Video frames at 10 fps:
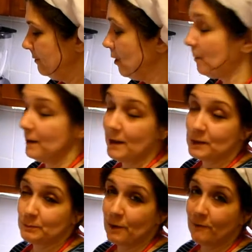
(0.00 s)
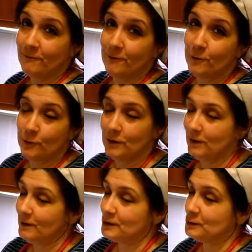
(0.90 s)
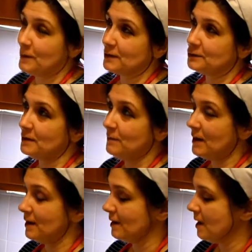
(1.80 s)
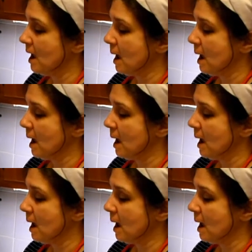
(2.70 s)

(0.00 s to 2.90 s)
Nobody likes burned food, especially me.